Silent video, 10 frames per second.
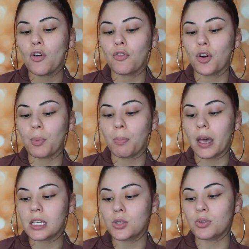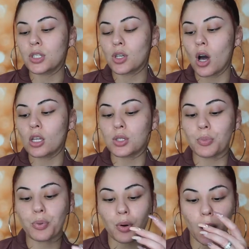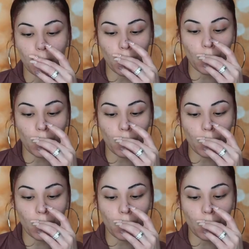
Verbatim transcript: for best results prep